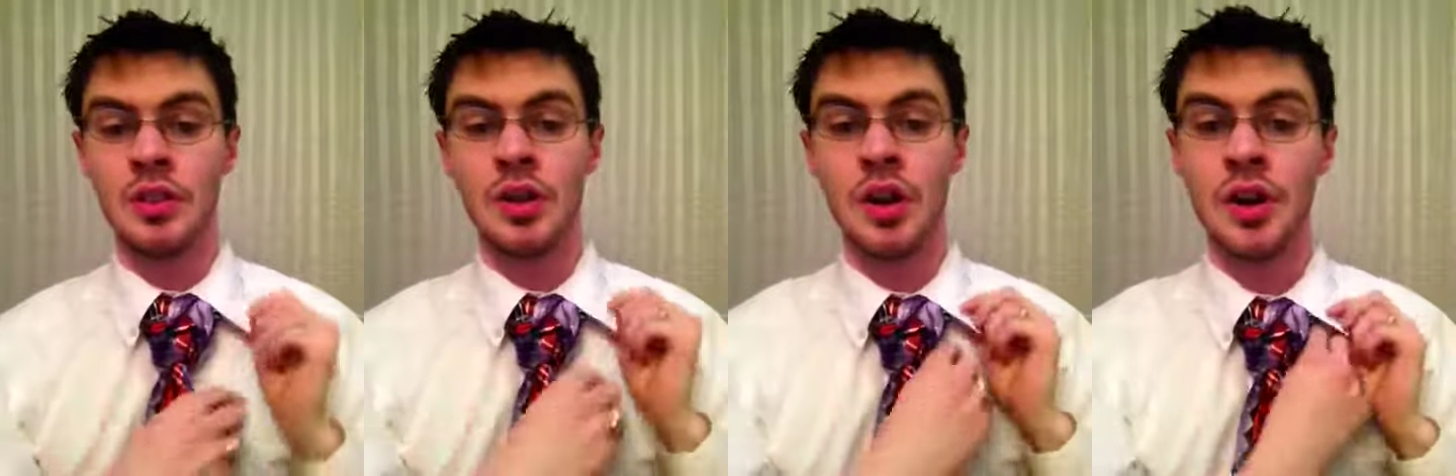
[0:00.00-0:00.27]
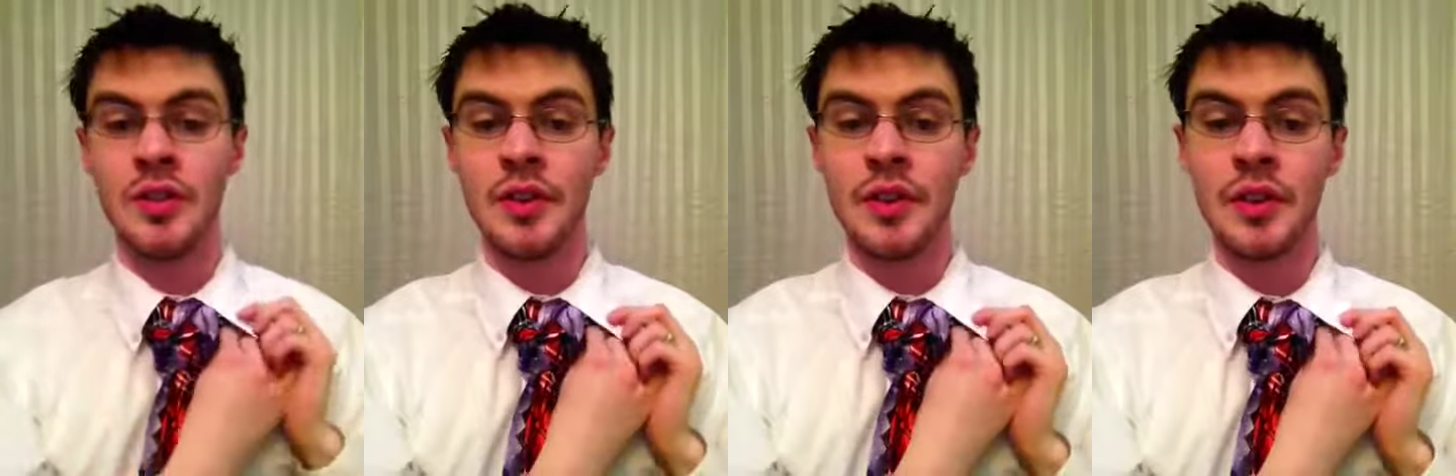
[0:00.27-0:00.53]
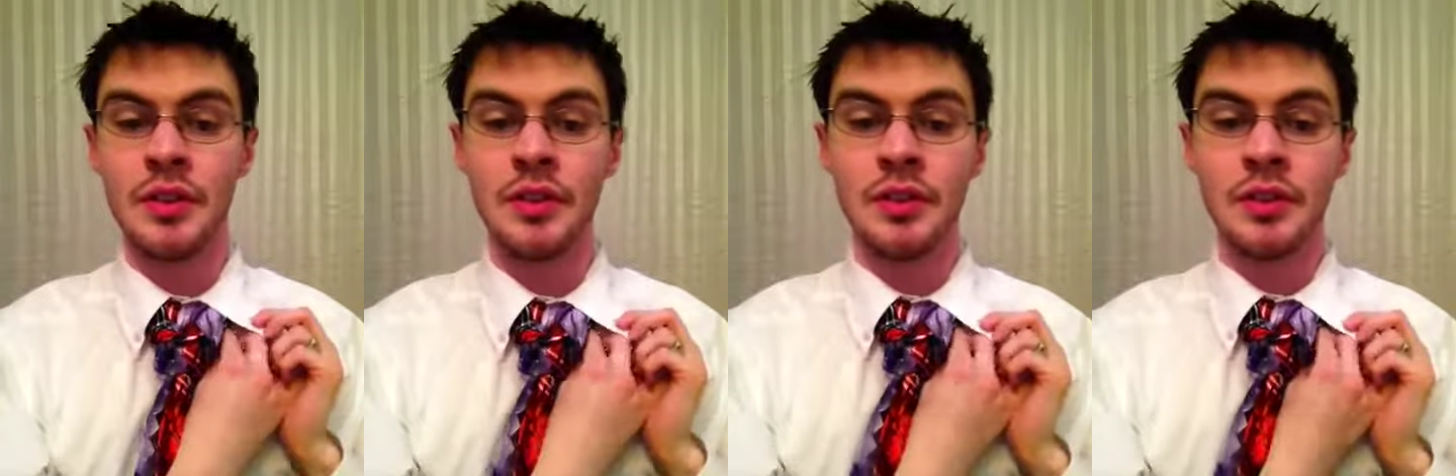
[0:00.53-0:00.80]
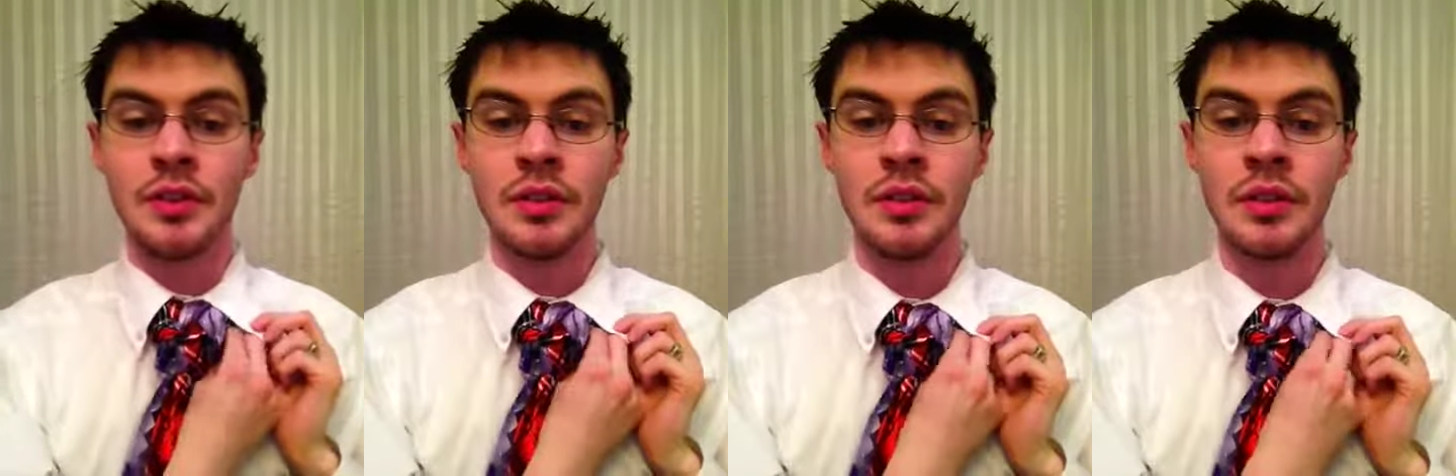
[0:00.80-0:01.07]
on there.
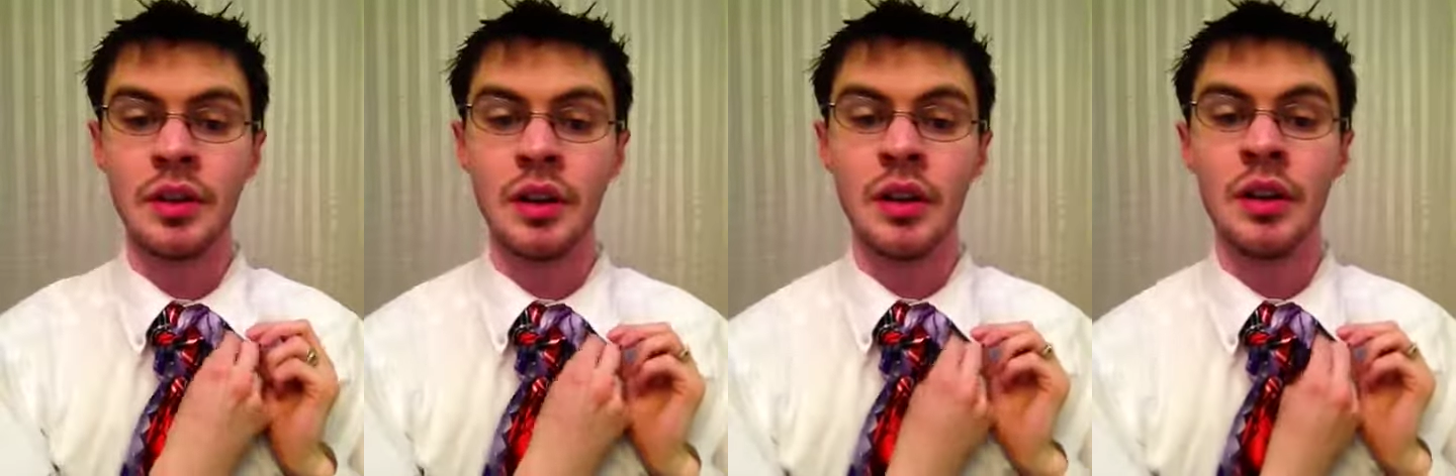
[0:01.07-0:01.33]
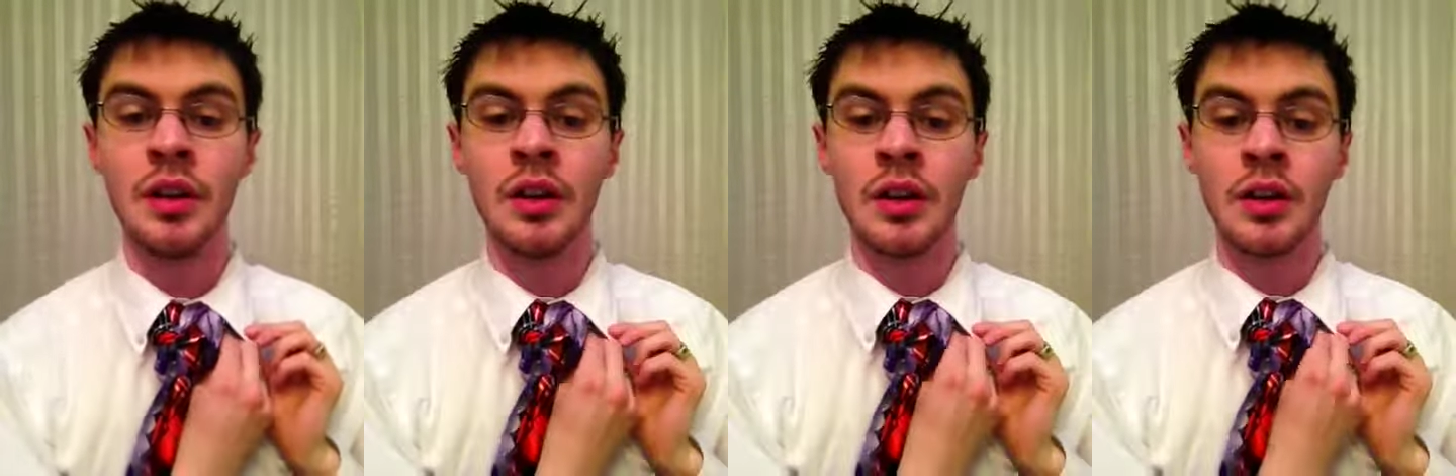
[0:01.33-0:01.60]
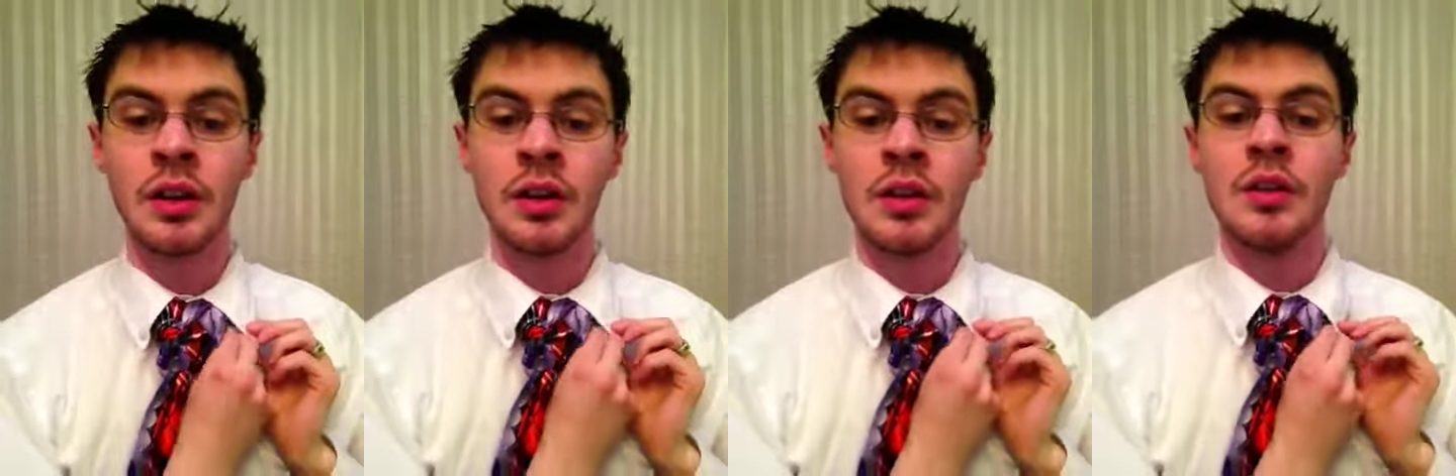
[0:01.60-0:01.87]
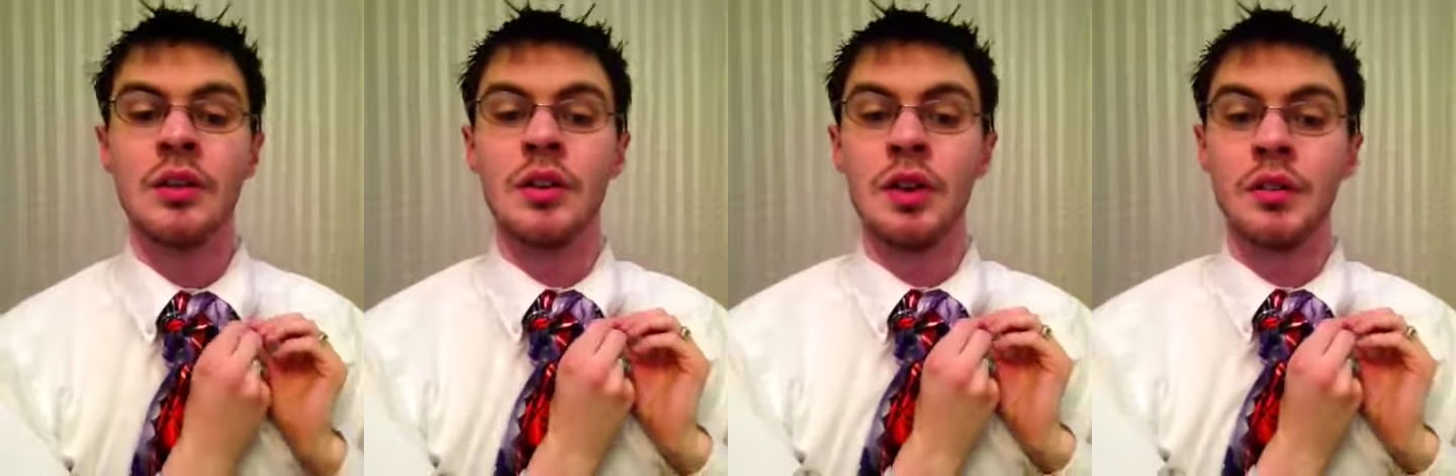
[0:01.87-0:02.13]

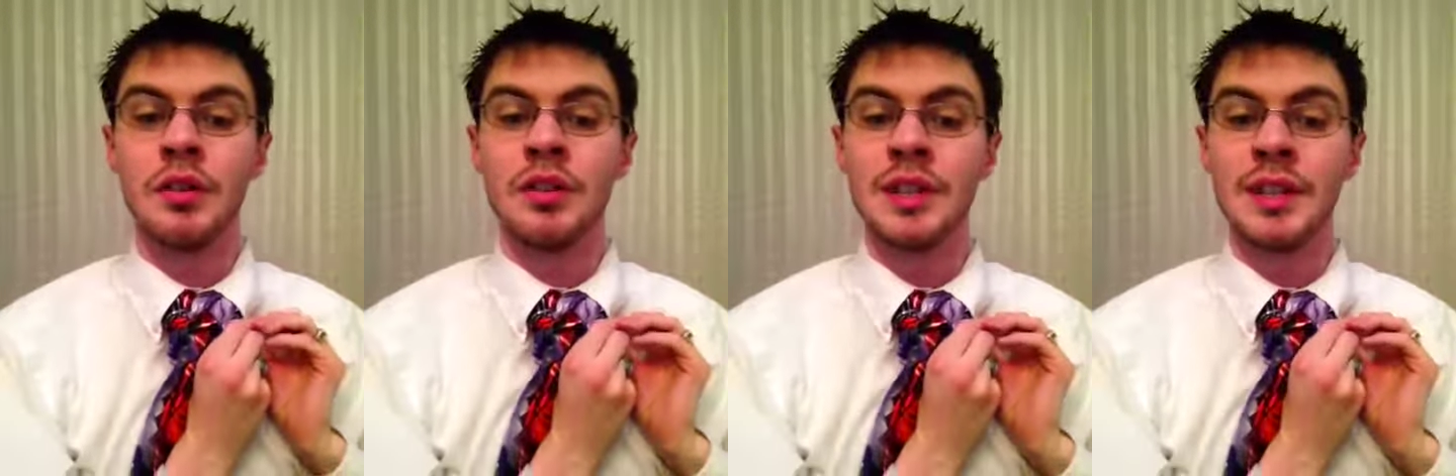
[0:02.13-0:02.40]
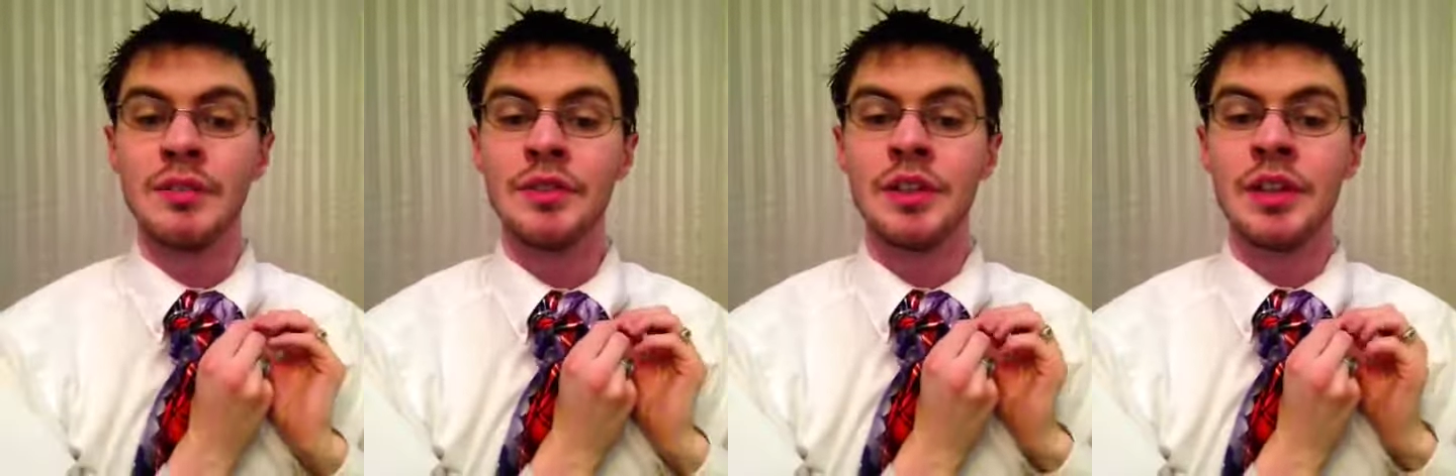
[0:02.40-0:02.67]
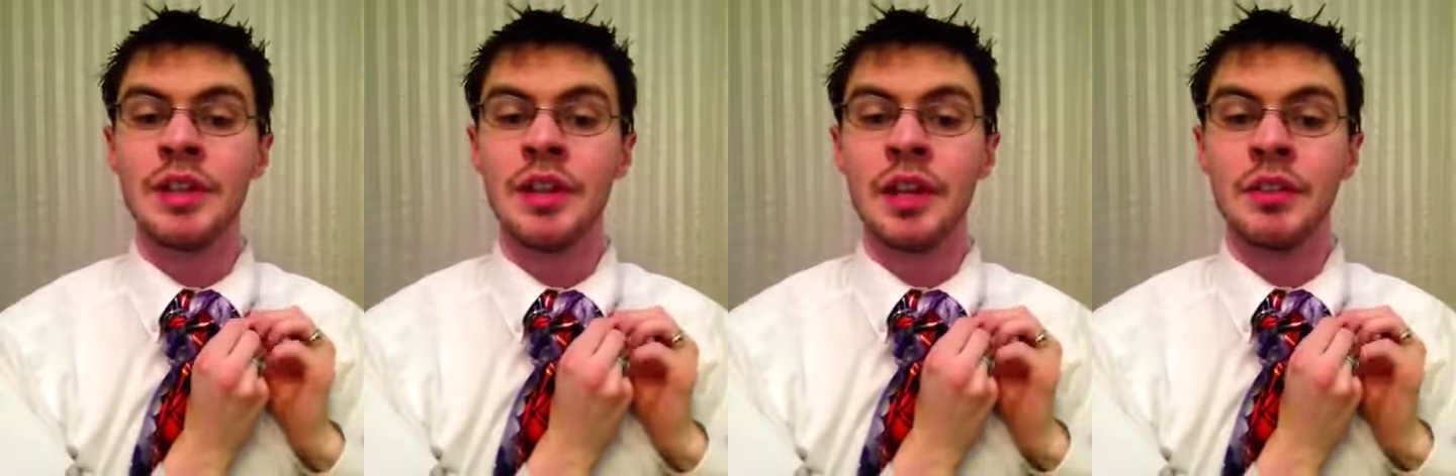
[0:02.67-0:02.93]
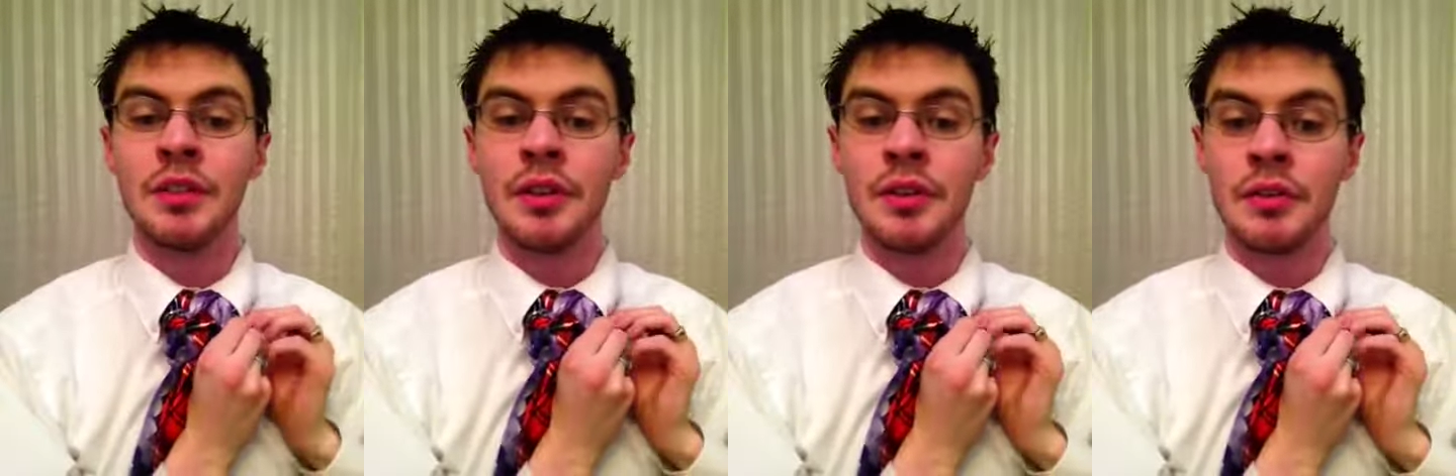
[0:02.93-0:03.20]
Over
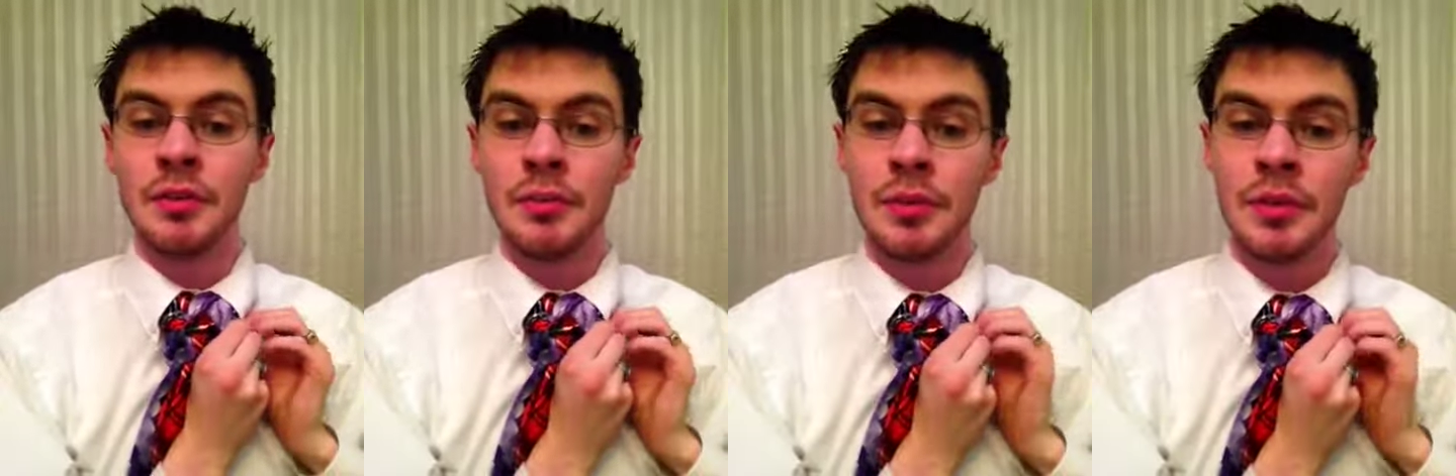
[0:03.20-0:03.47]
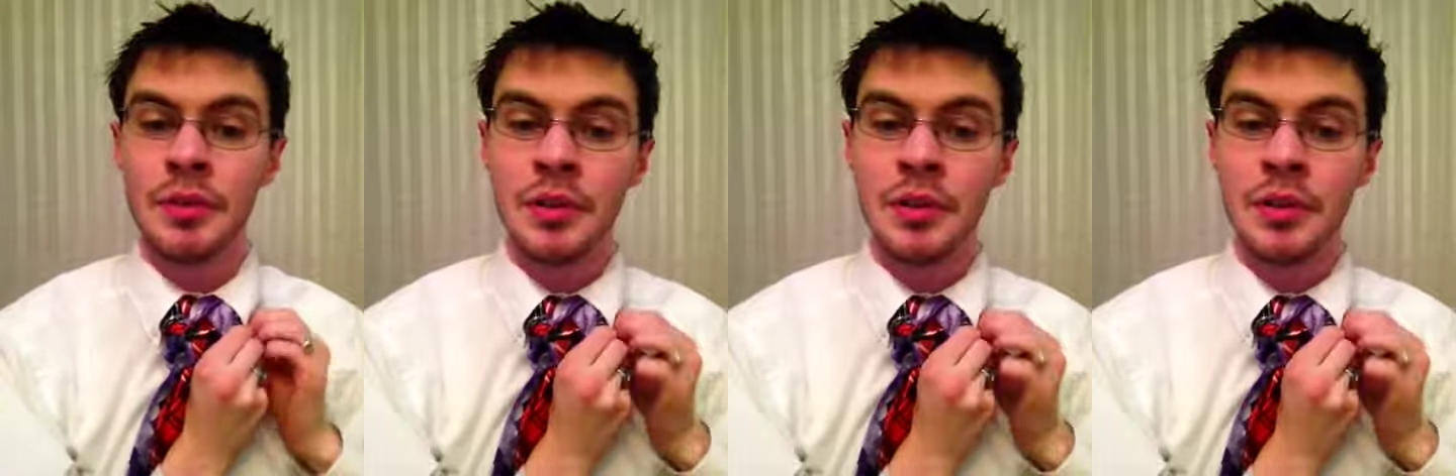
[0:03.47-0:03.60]
1,700 of them.